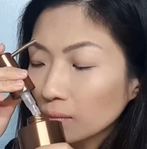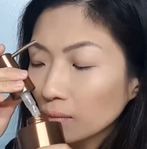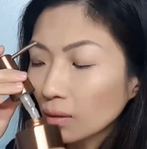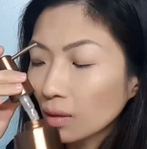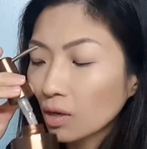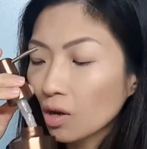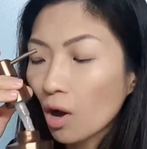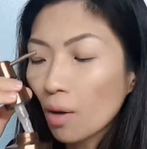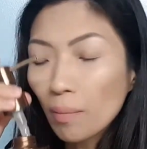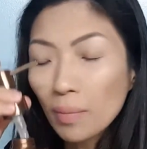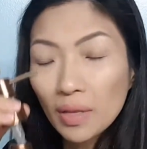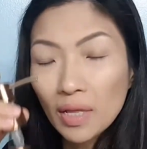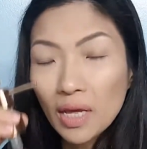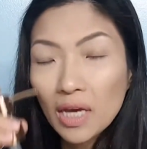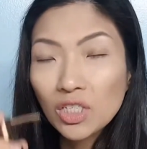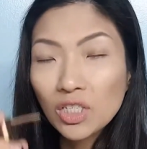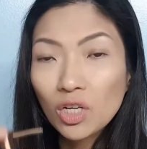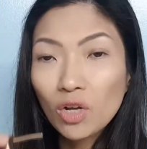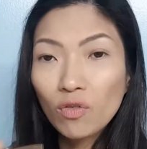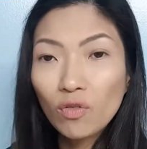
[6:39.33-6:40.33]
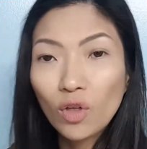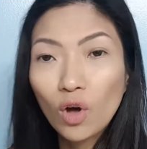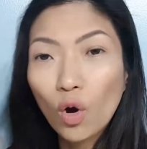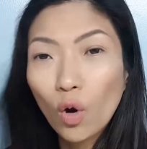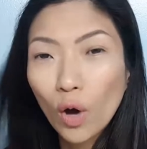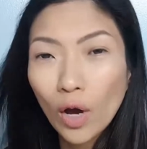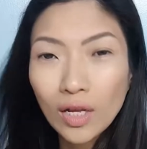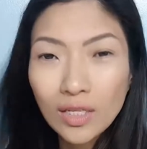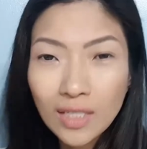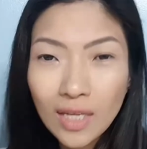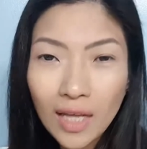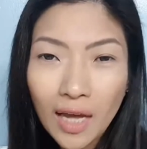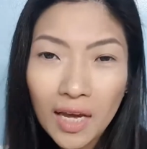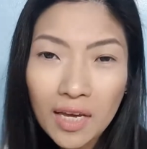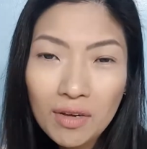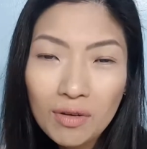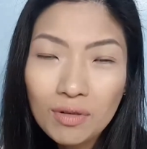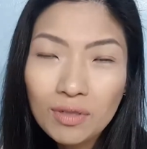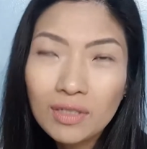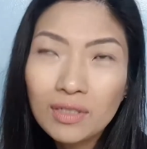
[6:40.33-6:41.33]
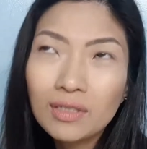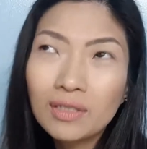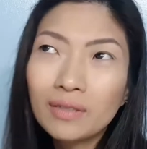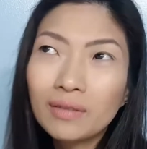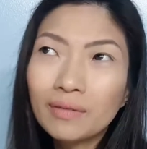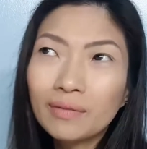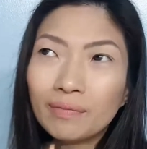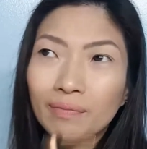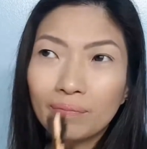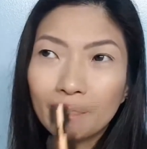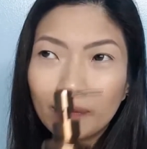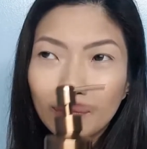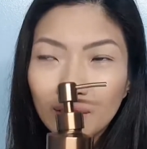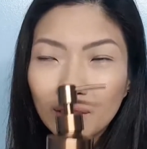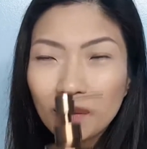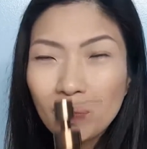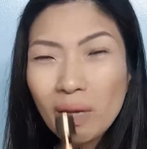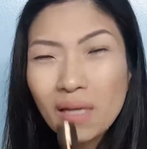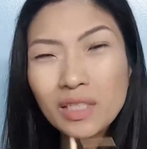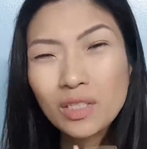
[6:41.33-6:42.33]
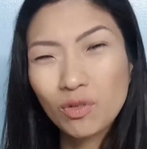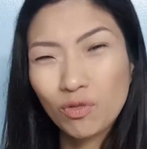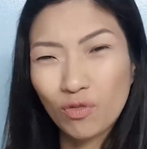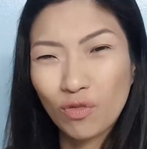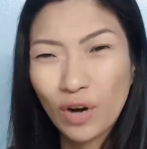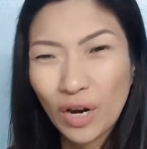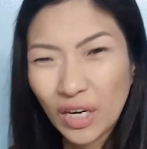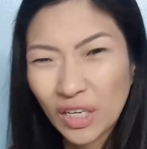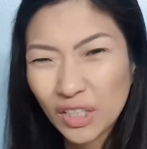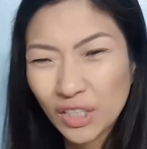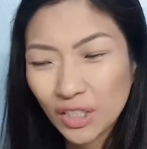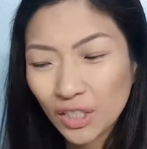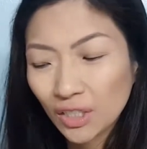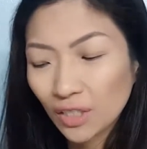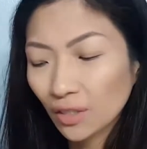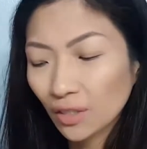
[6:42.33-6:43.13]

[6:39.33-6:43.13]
The combination of the oils that I use smells fresh.